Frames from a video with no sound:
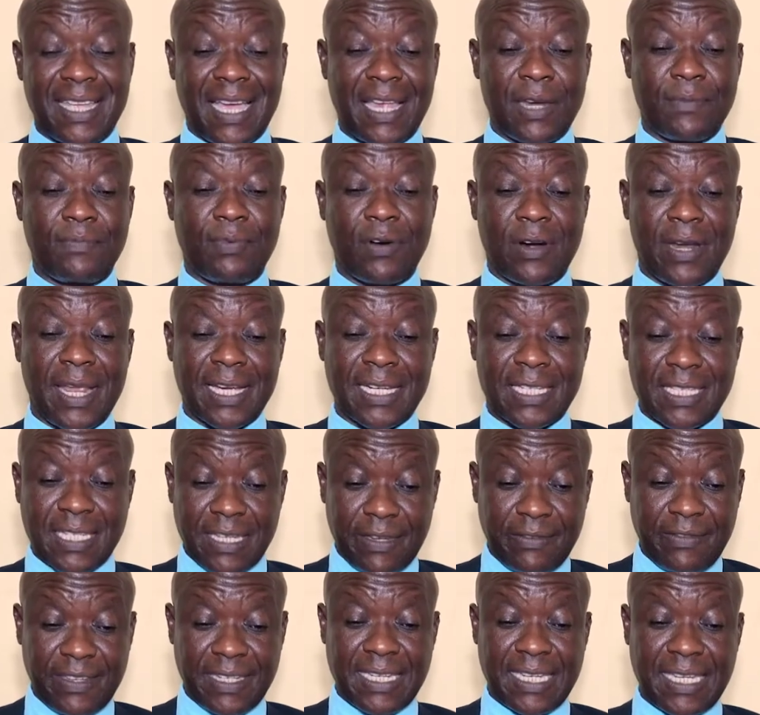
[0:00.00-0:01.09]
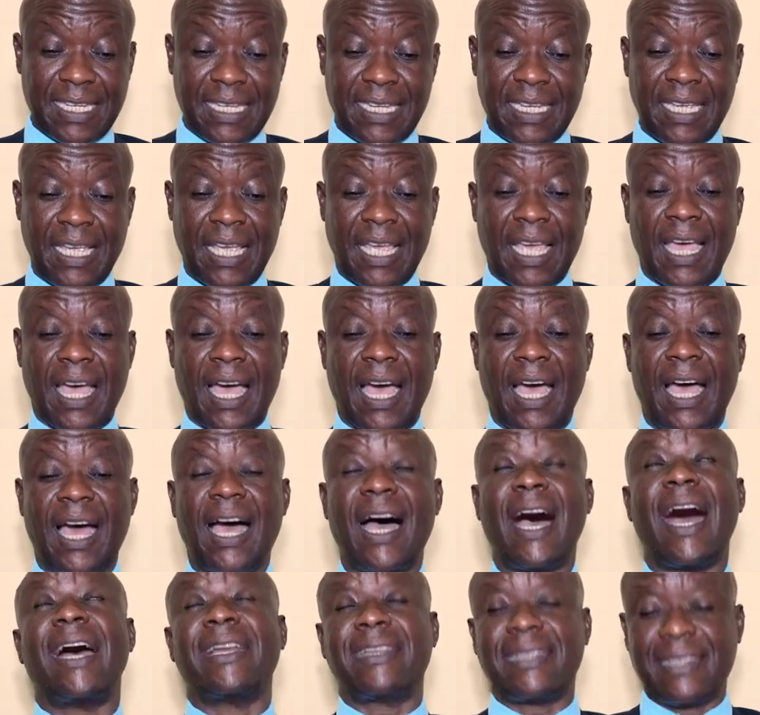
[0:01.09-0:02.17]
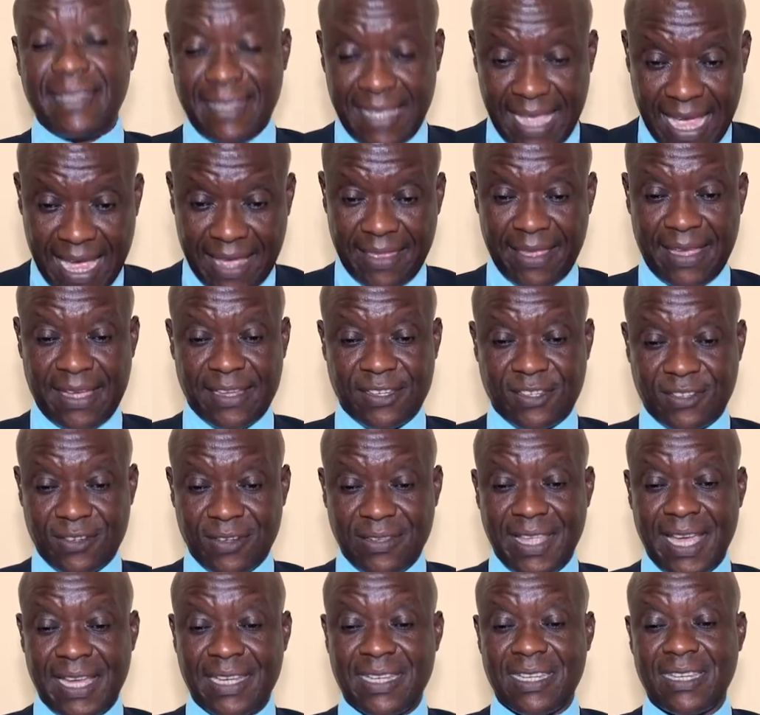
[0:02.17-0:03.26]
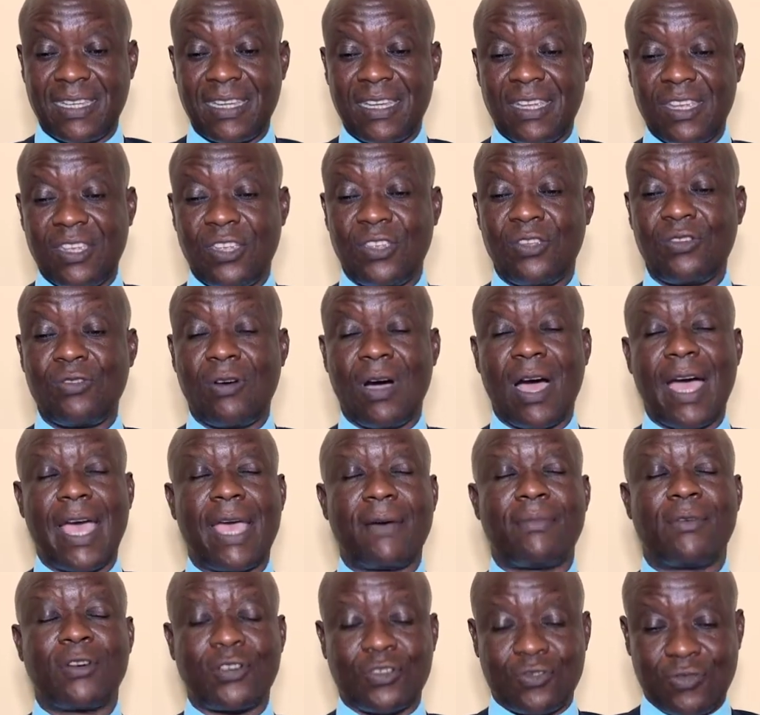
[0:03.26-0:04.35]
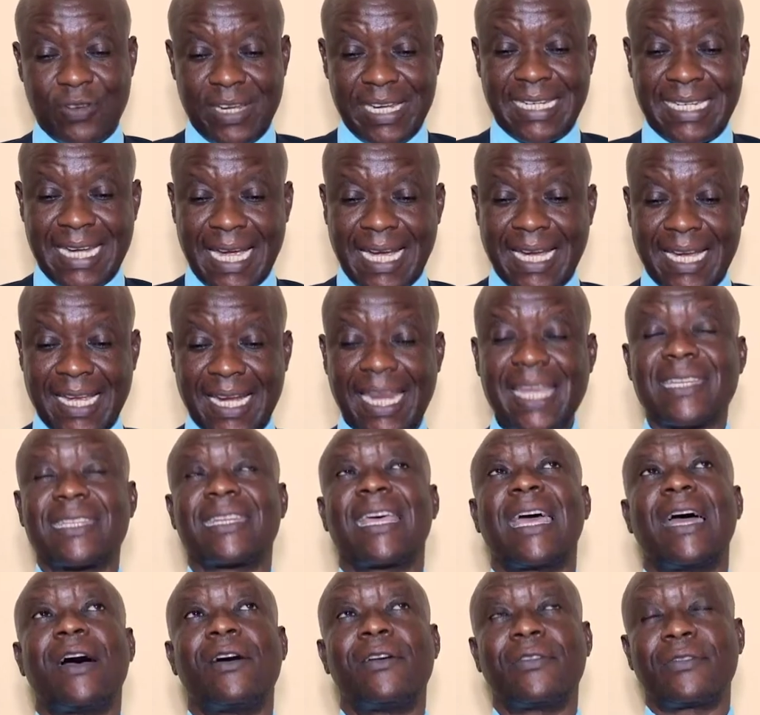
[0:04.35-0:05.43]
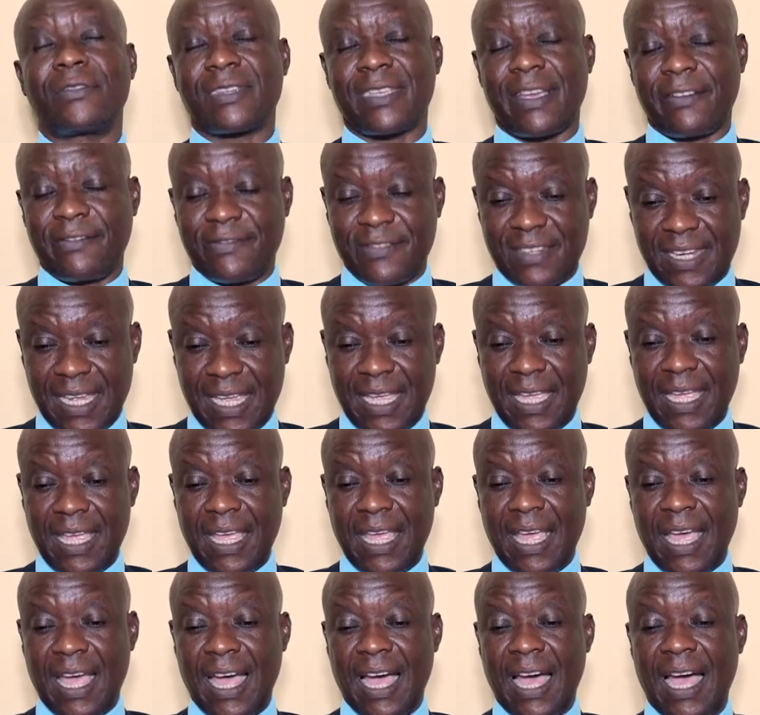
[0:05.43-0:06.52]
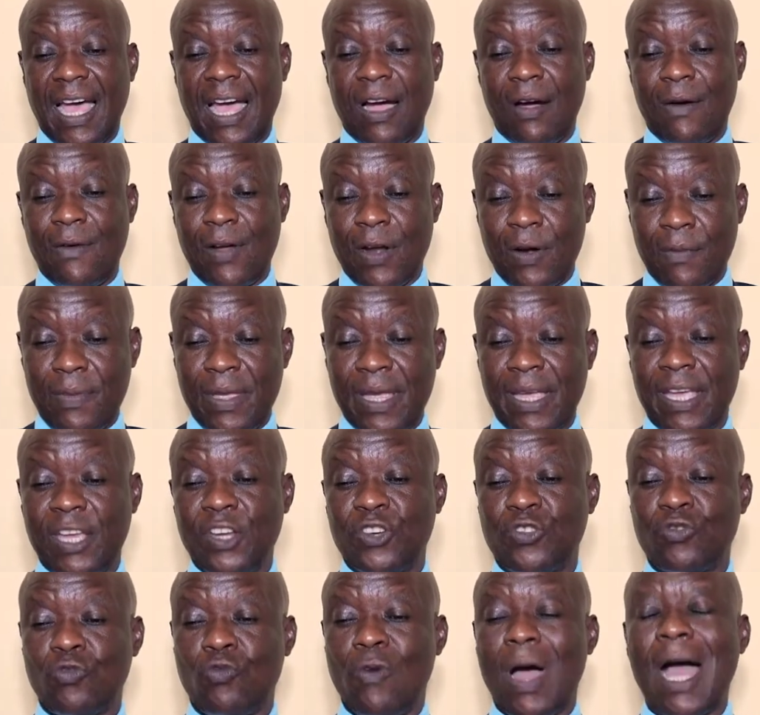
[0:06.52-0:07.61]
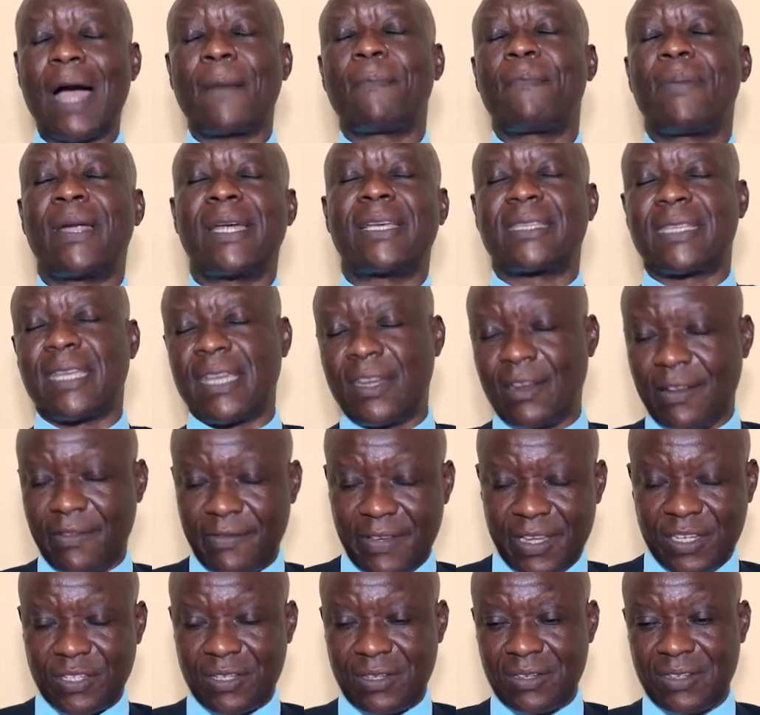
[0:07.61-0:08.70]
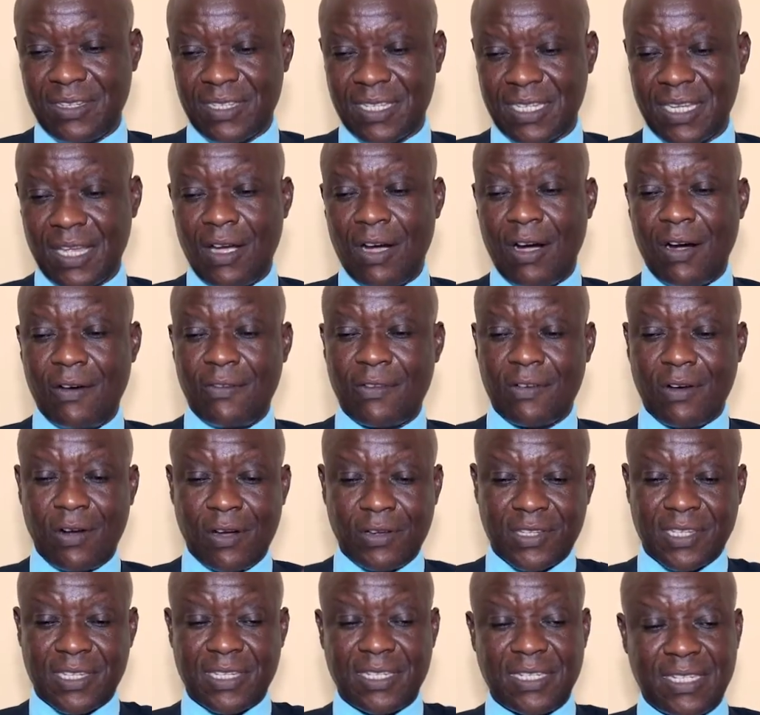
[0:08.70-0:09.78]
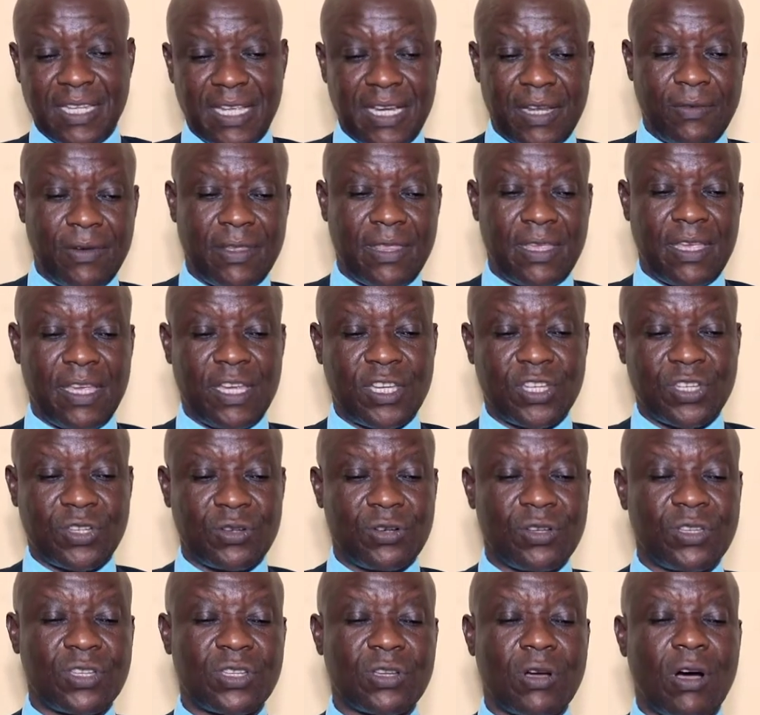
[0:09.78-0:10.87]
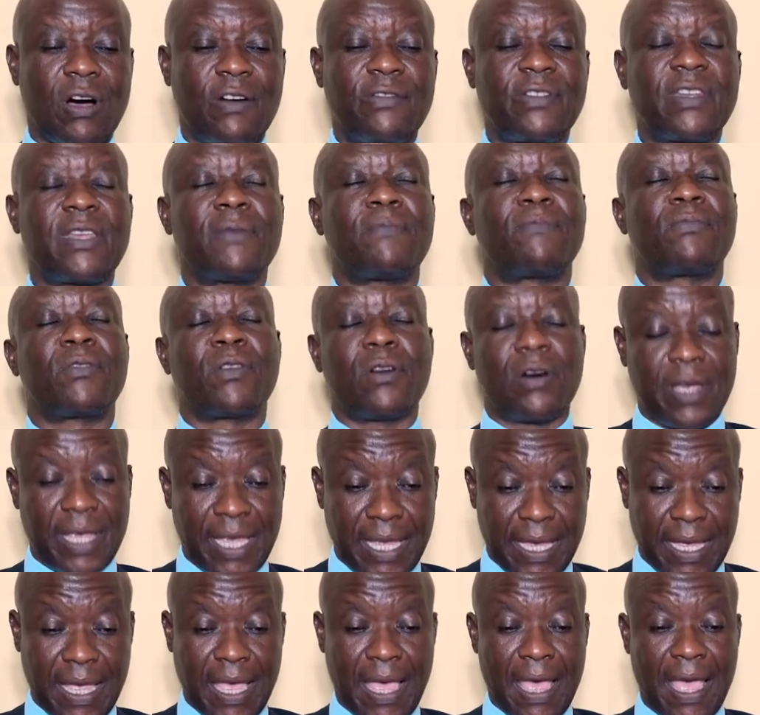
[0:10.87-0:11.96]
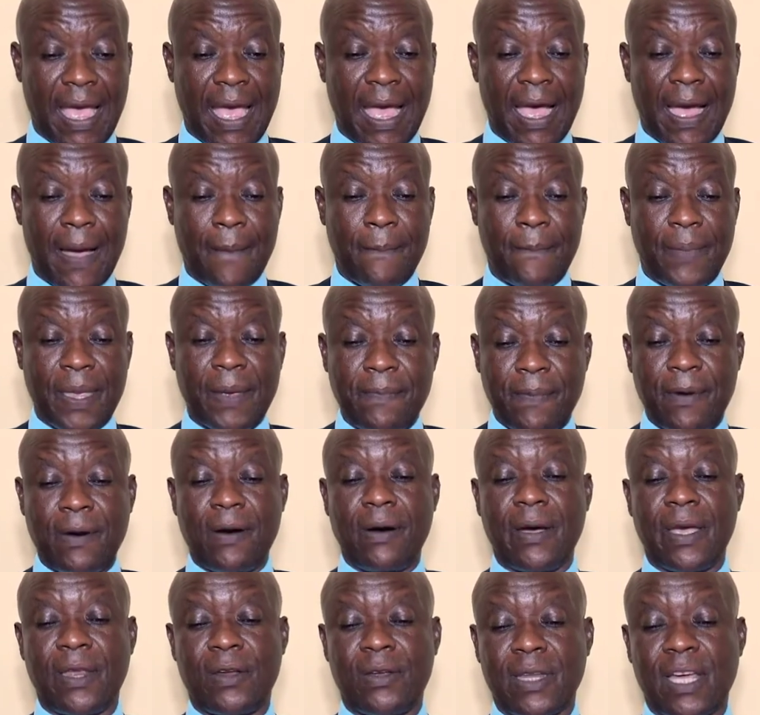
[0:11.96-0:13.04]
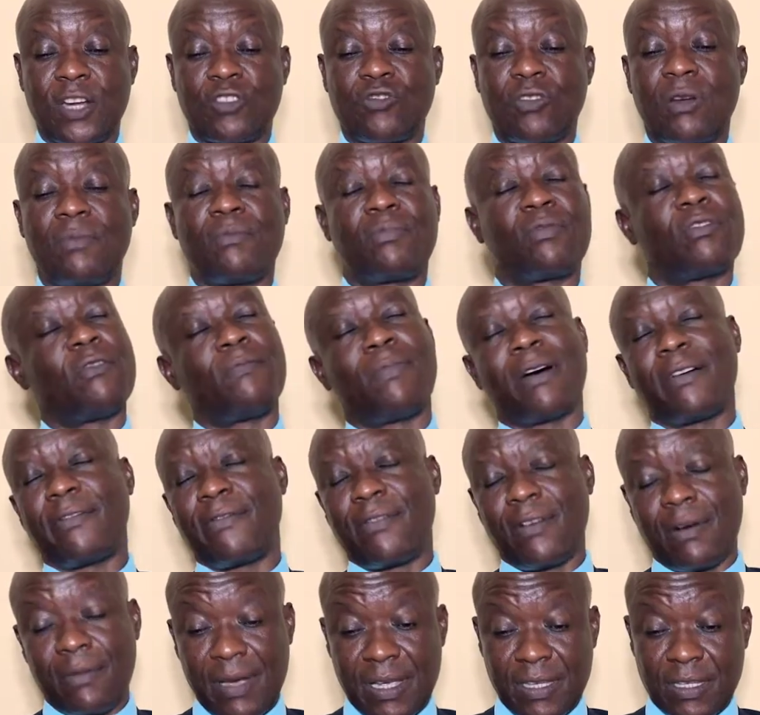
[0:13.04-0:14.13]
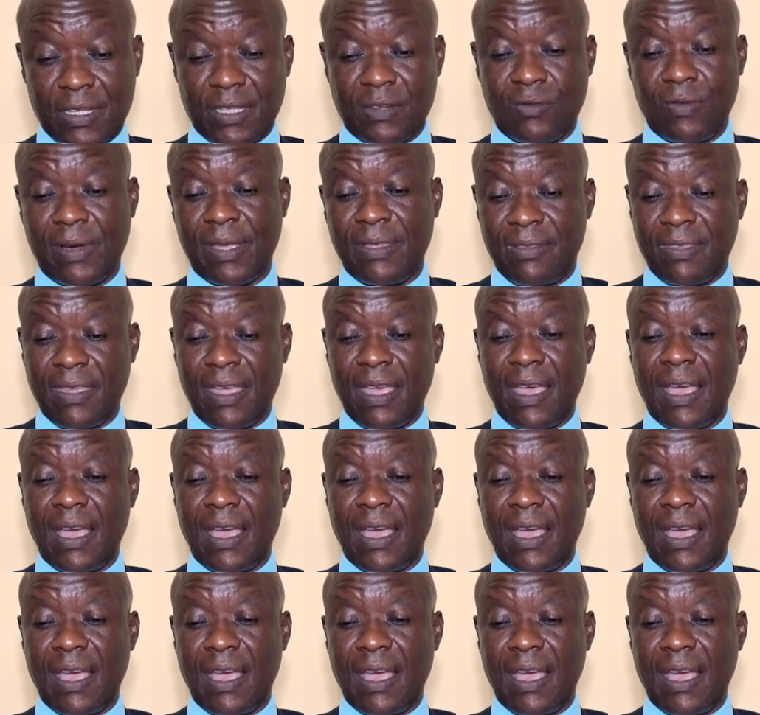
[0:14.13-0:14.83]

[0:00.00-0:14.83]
and productivity at the other, so that you are able to integrate health, safety, well-being into workplace innovations, of course, dealing with issues of deploying people in order to improve performance with